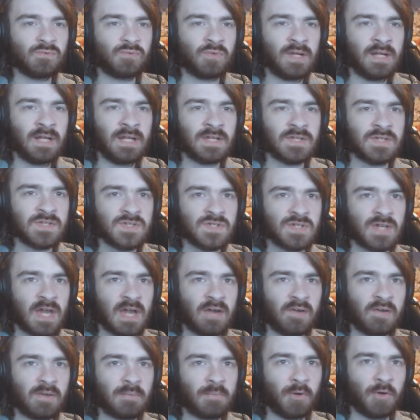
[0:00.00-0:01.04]
really a
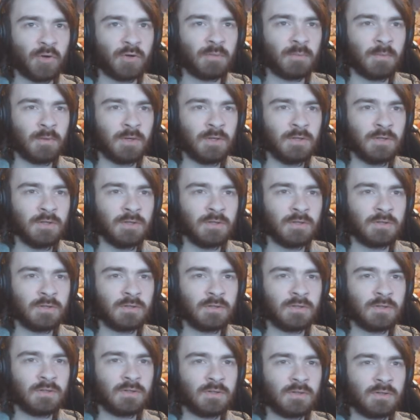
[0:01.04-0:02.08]
scary Pokemon.
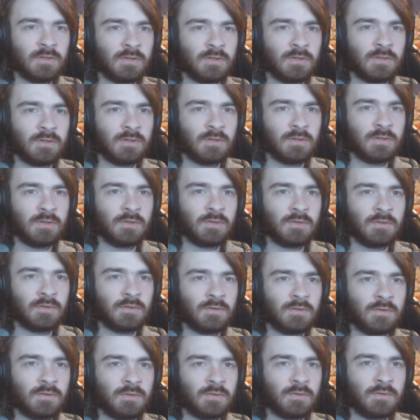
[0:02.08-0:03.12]

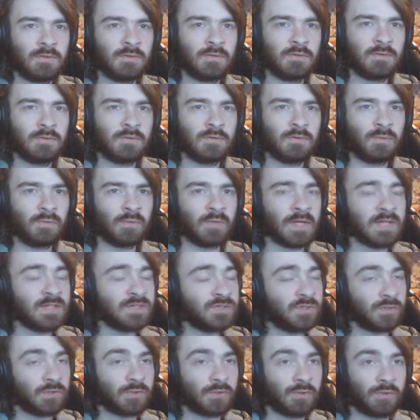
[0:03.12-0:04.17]
Well, that's
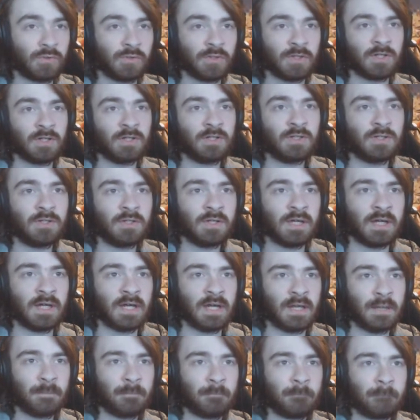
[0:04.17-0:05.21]
not a Haunter.
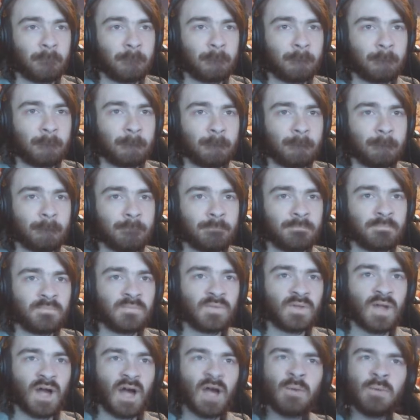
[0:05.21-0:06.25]
Okay.
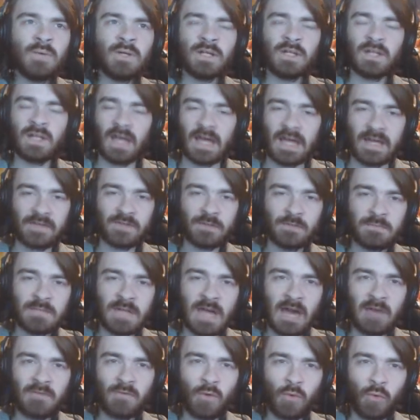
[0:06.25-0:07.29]
I would like them to
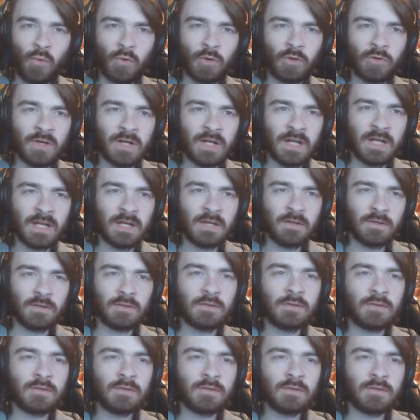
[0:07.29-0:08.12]
have a Haunter in here.